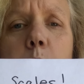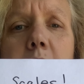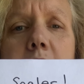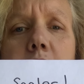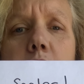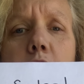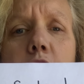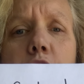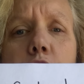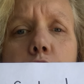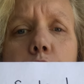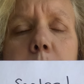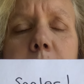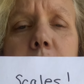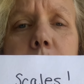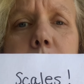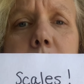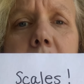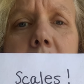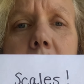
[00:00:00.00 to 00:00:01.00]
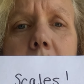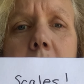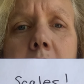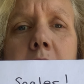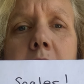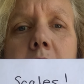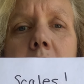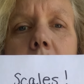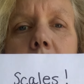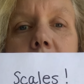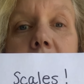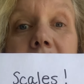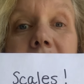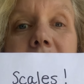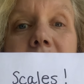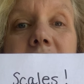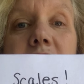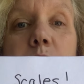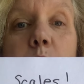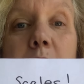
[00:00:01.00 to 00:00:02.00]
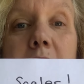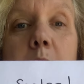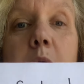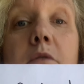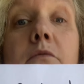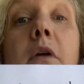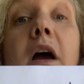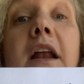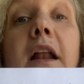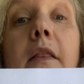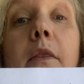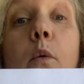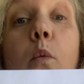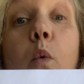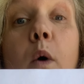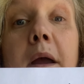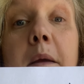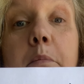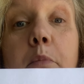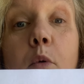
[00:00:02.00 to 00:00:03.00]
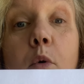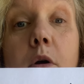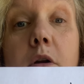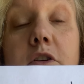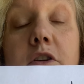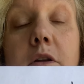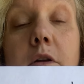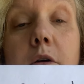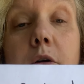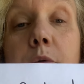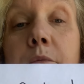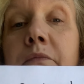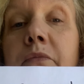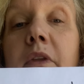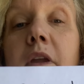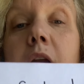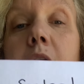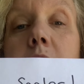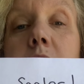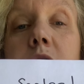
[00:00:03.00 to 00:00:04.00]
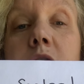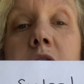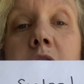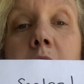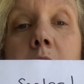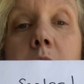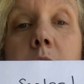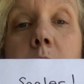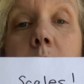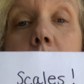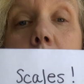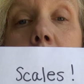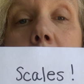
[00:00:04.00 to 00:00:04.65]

when you're home, you can, like, this is what I would write on the whiteboard, you know? So